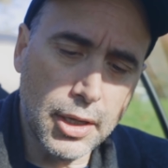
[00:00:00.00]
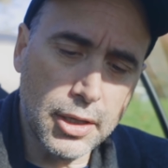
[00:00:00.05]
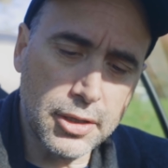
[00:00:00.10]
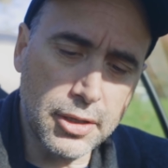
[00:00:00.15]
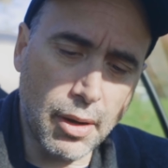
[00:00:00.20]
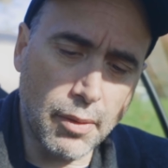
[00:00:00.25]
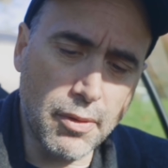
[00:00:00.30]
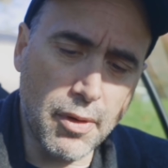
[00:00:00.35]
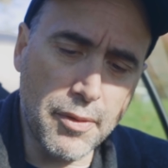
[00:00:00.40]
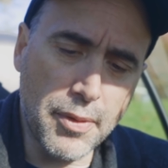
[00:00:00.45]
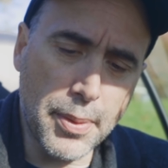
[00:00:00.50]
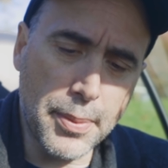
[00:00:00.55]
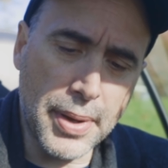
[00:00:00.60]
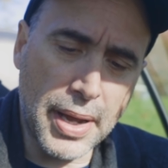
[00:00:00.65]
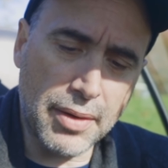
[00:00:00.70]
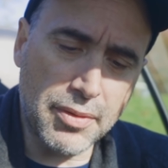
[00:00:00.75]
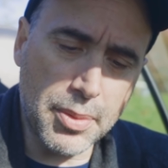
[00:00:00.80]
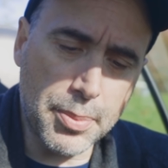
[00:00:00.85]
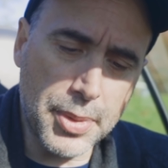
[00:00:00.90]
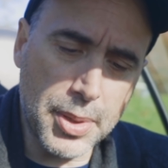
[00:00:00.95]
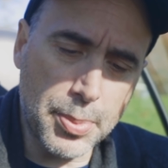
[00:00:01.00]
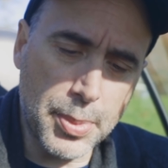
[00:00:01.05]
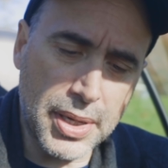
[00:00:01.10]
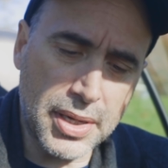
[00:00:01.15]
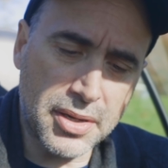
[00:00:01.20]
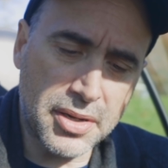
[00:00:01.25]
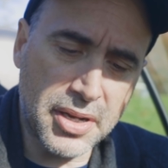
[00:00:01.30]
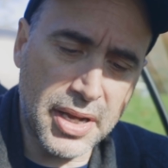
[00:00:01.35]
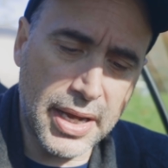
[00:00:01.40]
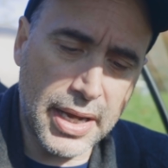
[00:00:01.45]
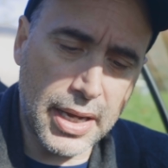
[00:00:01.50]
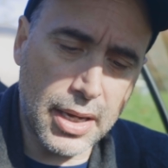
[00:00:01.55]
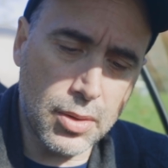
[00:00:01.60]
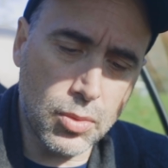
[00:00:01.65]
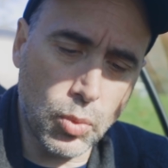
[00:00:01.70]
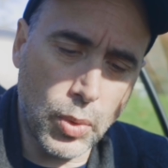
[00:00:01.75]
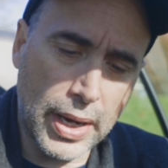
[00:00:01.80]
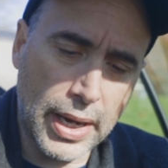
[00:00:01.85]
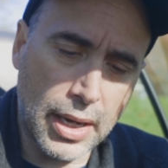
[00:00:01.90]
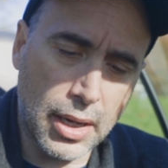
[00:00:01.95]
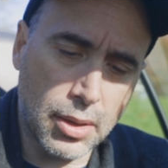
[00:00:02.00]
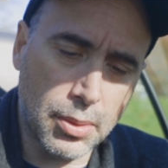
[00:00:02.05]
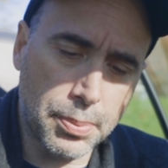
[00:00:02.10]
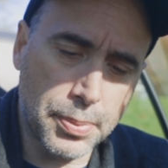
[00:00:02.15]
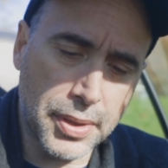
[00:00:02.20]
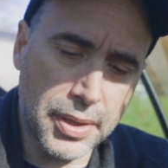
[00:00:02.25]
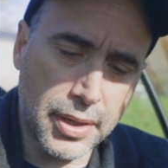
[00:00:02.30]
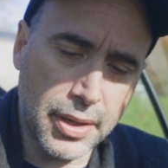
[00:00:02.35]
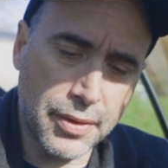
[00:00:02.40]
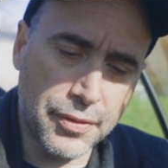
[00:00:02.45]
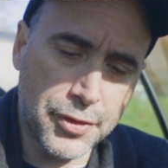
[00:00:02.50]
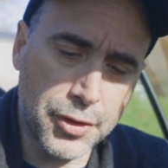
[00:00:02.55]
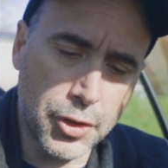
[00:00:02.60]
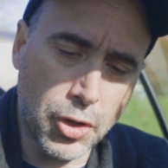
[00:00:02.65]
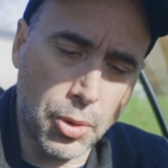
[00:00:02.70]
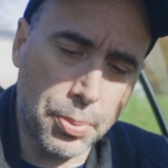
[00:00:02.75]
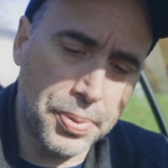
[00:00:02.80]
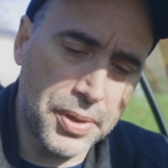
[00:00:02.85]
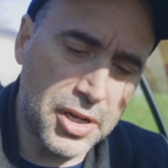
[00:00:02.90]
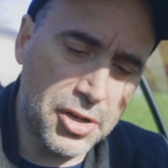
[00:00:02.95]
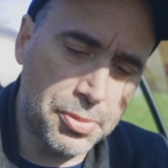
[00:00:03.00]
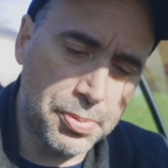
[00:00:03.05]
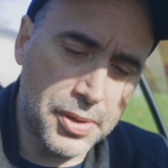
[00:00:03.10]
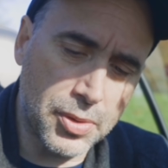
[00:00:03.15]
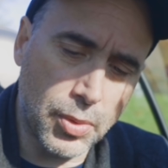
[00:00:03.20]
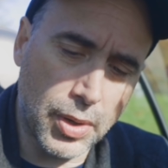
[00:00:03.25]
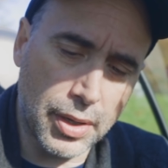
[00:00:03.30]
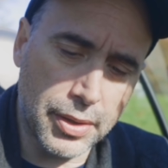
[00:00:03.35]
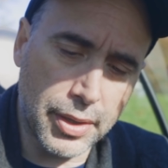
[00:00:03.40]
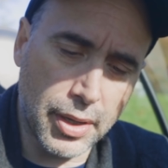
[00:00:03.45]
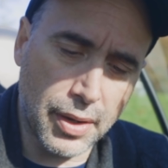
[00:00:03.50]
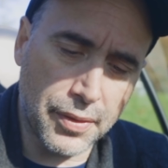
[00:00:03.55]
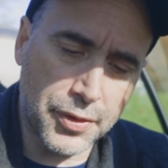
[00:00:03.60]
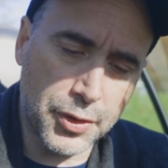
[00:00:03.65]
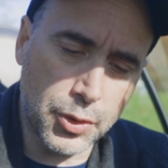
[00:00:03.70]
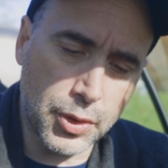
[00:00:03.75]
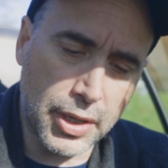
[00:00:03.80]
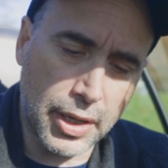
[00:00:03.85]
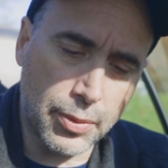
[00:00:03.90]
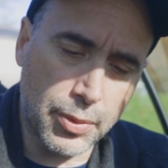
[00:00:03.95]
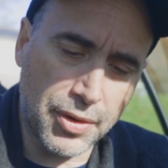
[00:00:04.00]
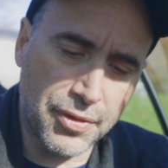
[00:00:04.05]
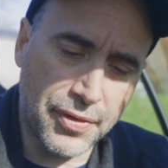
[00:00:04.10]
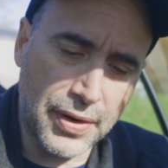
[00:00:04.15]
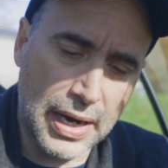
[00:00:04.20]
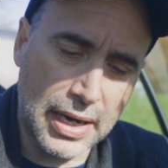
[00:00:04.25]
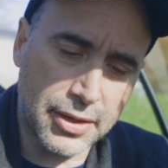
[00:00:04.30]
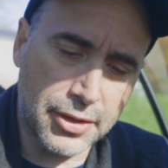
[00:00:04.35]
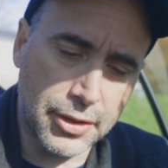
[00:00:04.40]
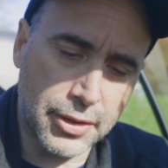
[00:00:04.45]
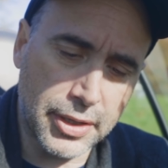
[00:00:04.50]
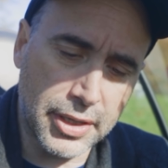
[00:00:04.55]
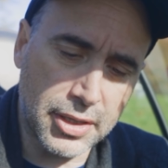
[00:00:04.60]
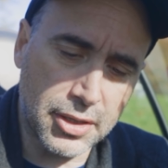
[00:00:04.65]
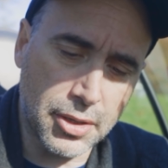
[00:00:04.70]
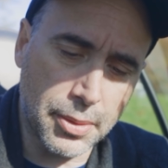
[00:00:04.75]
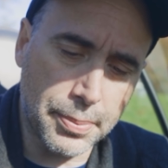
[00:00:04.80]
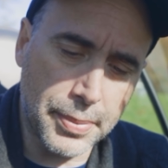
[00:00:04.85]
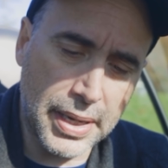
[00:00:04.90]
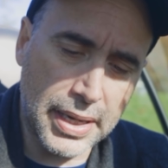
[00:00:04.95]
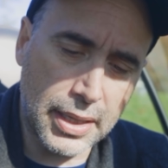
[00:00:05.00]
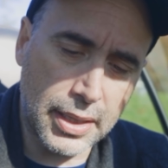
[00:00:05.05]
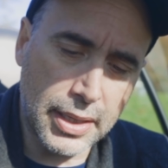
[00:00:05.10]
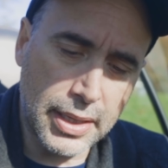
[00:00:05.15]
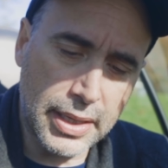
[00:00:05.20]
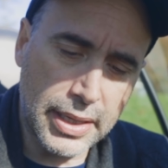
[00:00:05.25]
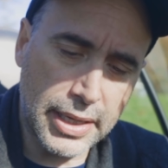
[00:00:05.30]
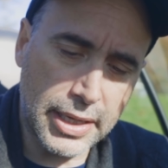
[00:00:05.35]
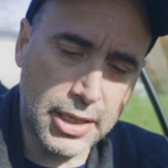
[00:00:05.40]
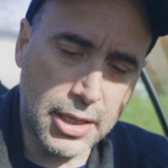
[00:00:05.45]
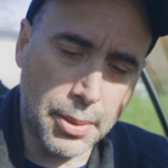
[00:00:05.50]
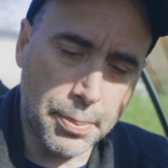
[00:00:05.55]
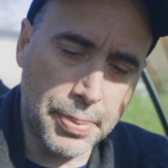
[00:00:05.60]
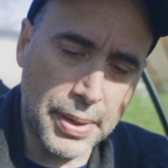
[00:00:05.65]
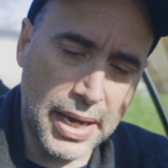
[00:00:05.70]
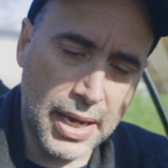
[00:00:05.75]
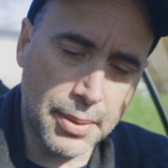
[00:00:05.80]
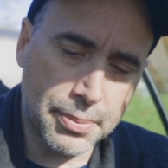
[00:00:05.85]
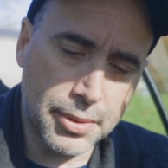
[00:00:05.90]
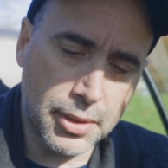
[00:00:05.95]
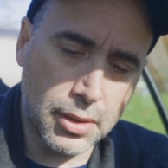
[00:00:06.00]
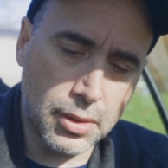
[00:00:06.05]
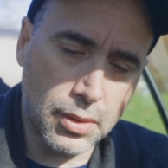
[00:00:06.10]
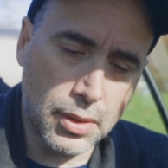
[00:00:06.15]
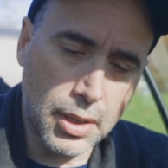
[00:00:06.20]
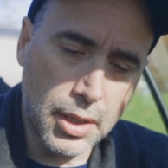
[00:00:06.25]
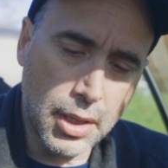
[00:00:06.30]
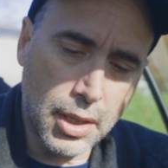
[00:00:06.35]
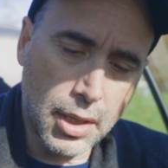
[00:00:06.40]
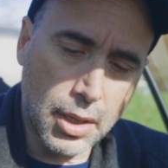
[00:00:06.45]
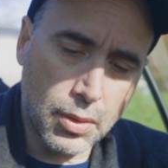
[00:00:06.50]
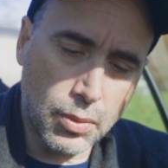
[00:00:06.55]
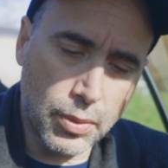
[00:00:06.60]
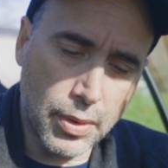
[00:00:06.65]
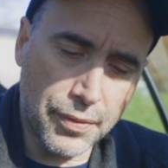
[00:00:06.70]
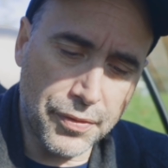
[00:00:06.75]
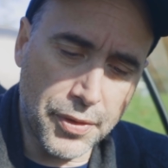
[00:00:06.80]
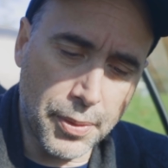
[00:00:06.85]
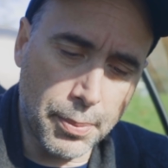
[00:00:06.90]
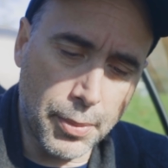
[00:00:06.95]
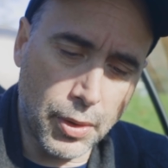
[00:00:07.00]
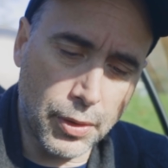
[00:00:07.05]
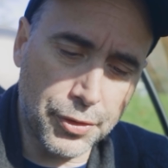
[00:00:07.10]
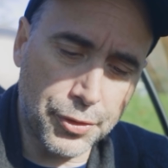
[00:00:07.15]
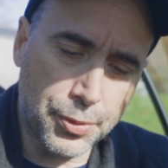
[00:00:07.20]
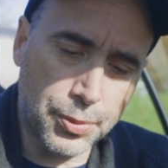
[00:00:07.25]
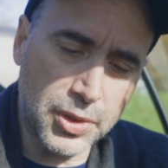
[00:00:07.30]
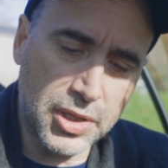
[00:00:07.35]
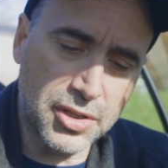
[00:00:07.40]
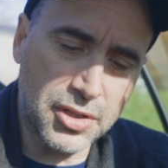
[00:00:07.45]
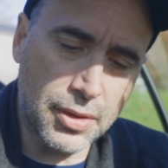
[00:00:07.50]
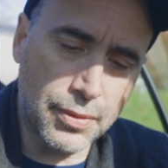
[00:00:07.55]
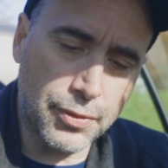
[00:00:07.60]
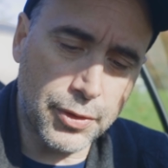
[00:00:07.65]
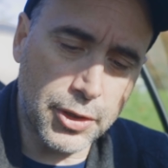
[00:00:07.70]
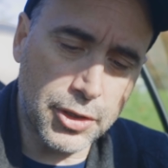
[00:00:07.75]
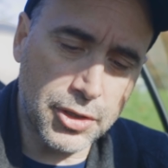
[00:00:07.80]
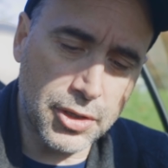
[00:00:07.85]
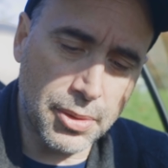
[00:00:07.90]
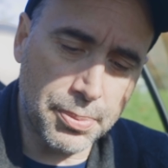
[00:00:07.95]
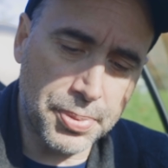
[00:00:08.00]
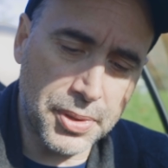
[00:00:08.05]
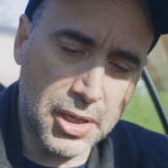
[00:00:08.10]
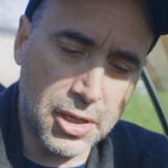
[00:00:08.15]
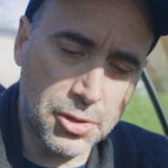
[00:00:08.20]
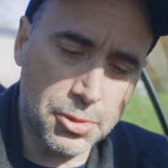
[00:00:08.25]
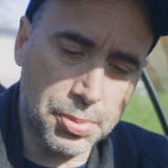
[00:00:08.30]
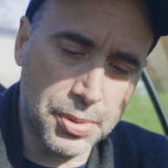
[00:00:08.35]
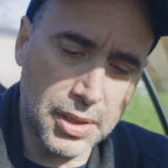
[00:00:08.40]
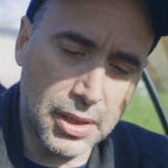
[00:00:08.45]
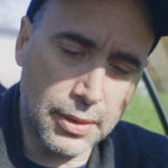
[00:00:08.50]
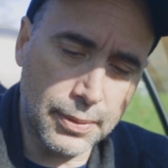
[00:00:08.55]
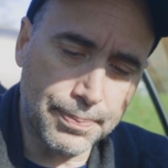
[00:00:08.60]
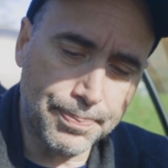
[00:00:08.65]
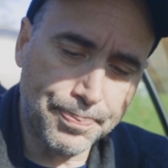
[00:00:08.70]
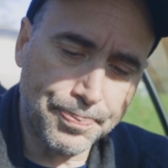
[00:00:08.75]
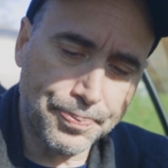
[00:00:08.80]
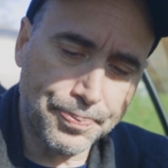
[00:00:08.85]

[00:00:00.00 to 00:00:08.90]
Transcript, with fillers: Some of them haven't been maintained well, but if you know PHP well enough, you can refactor it to make it compatible with the most recent version of PHP